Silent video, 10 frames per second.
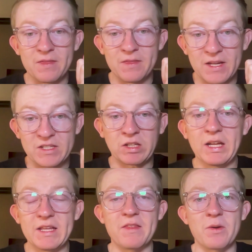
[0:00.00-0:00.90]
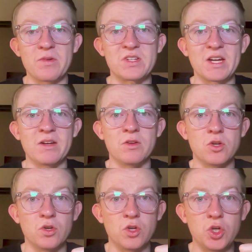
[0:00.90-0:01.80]
It's clear that they've seen
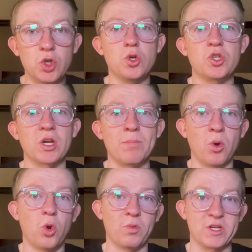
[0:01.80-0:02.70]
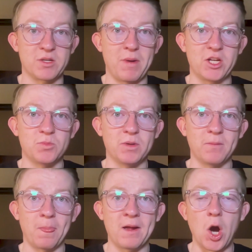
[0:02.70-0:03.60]
hugely poor risk management,
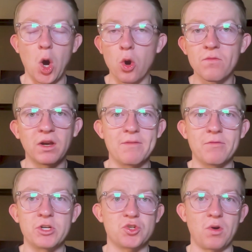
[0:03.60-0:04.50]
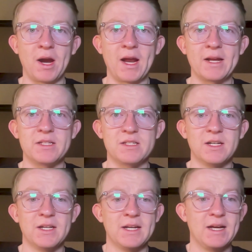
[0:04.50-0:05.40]
over-leveraged trades,
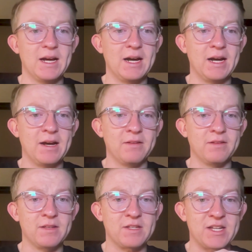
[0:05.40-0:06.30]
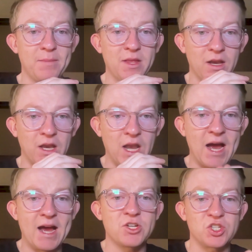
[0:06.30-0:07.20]
some of the
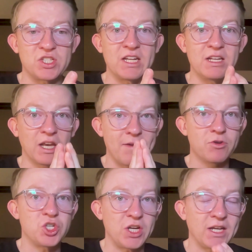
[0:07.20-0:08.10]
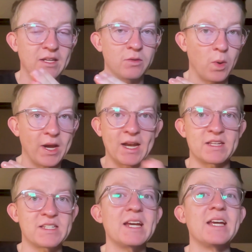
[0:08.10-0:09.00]
largest deleveraging that we're going to
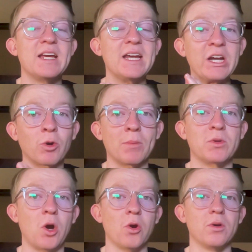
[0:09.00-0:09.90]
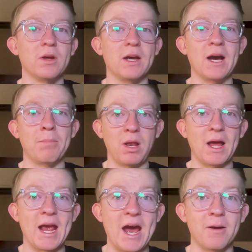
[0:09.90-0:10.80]
see in crypto
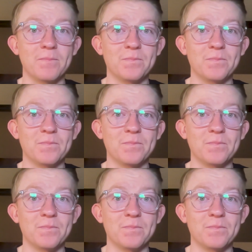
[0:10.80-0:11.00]
play out.